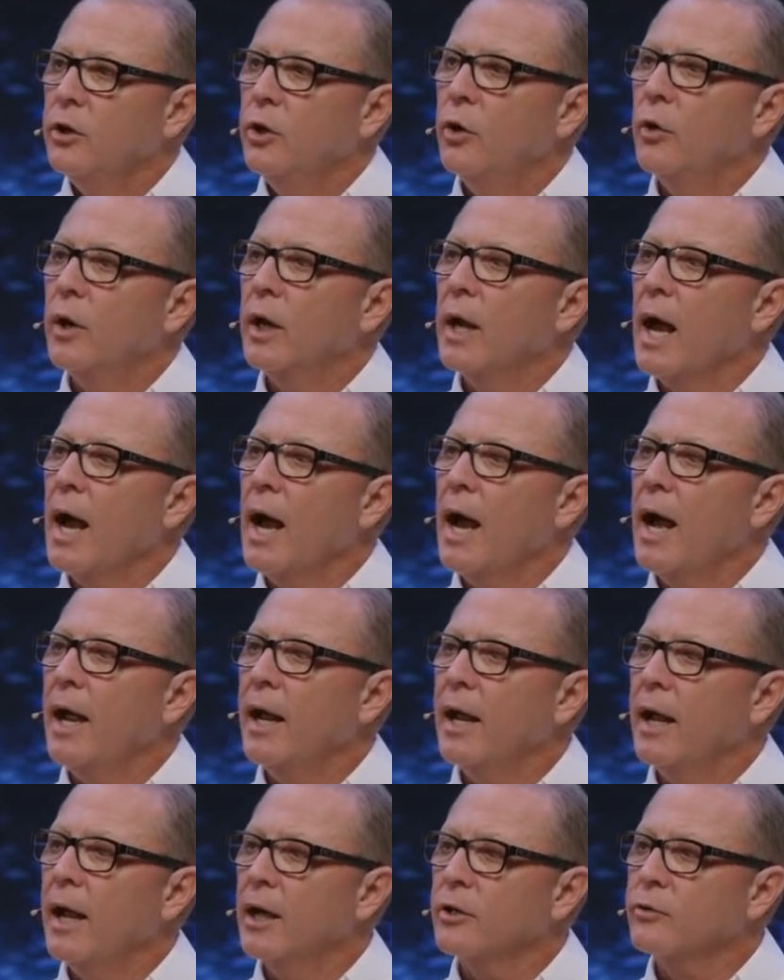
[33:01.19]
you and
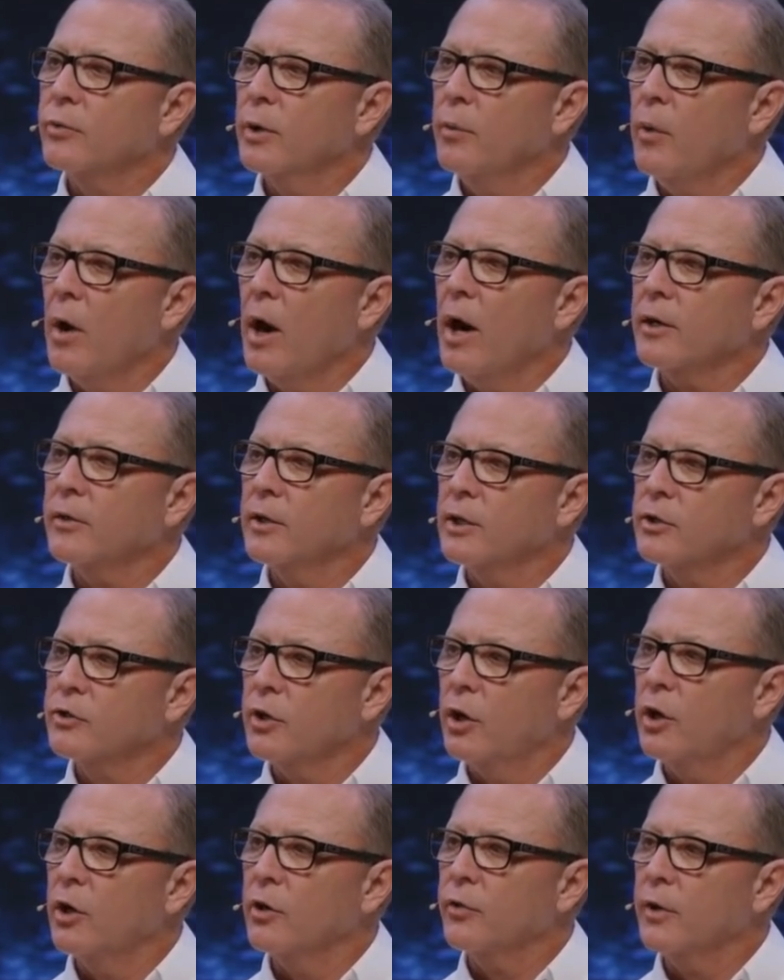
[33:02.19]
I, as we walk
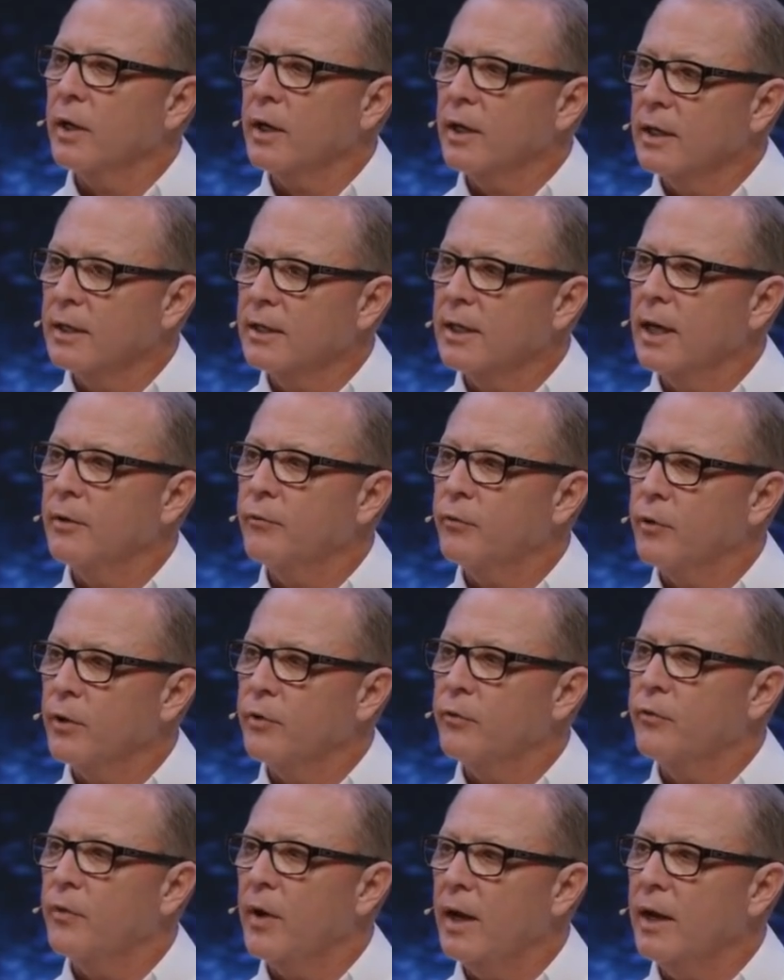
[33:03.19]
this earth and contend for
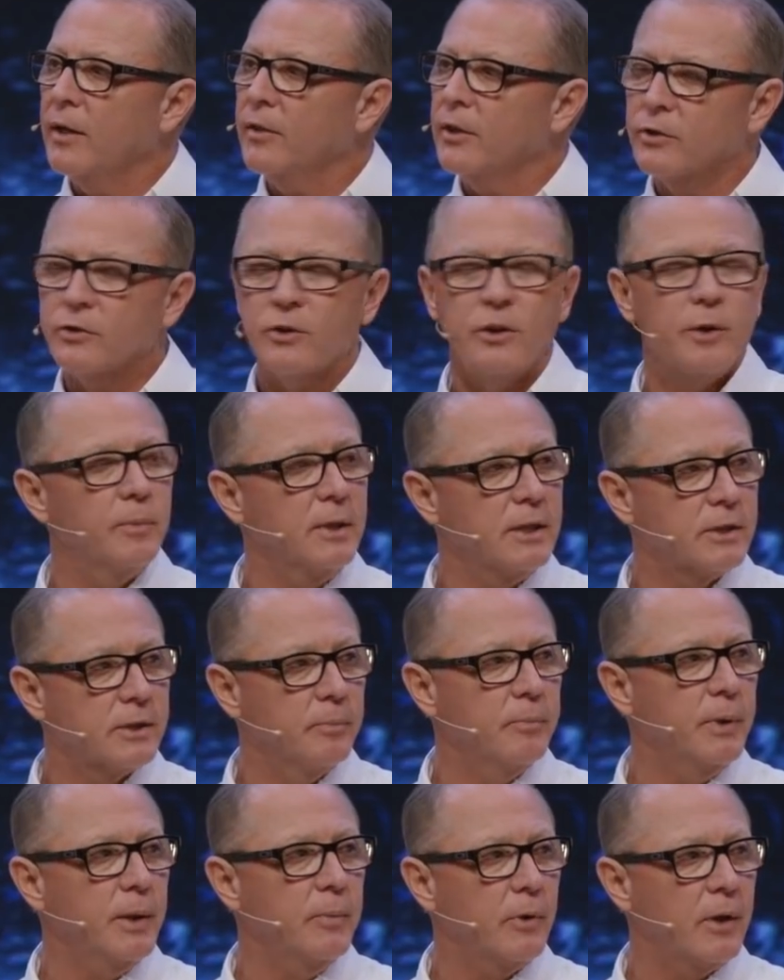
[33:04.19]
the faith, there's going to be
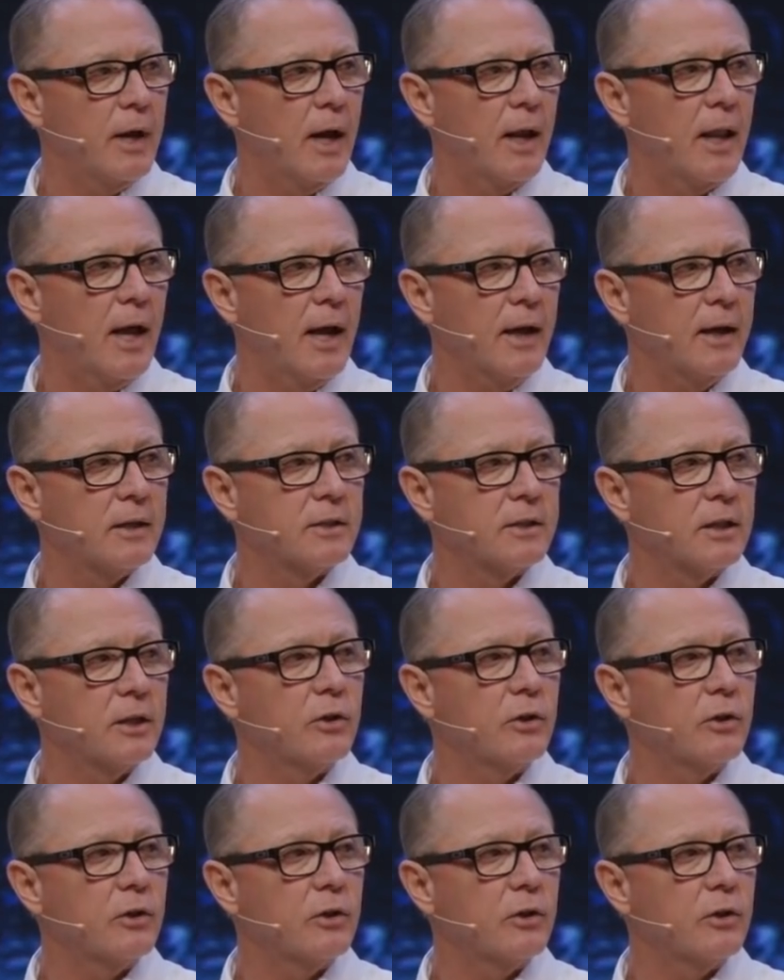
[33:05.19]
some people not like us,